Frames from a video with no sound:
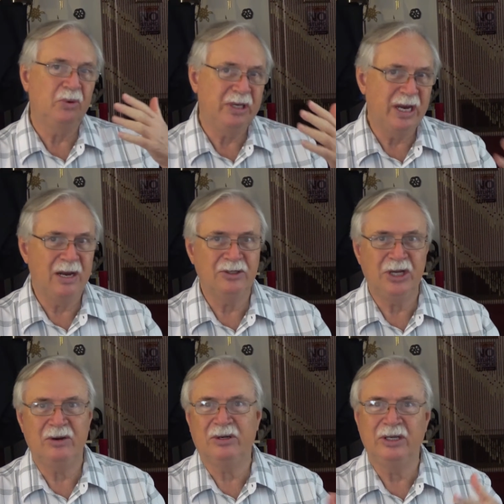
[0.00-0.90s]
we
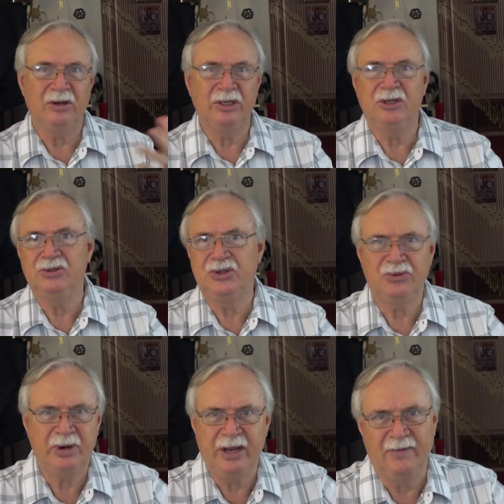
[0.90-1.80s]
generally only use
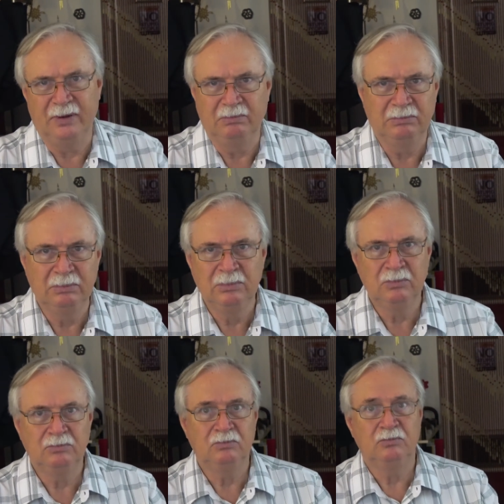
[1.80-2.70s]
three of them.
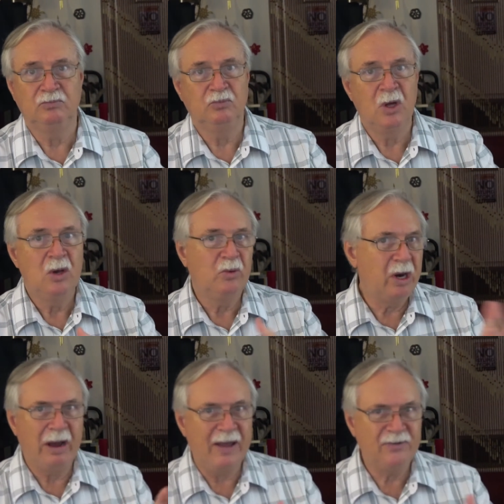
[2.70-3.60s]
We
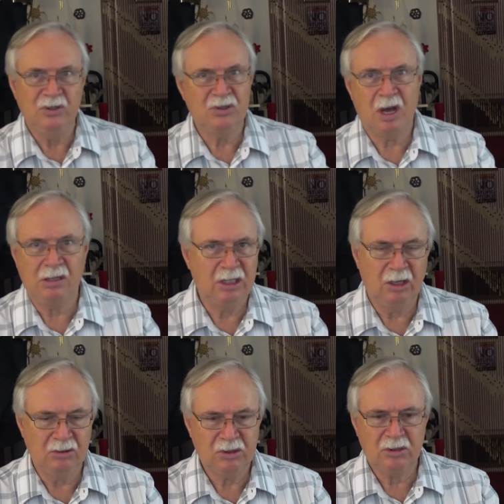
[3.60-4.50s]
don't have to use all the
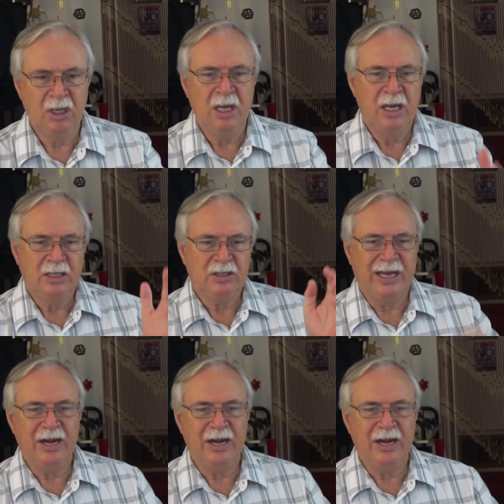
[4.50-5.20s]
notes. So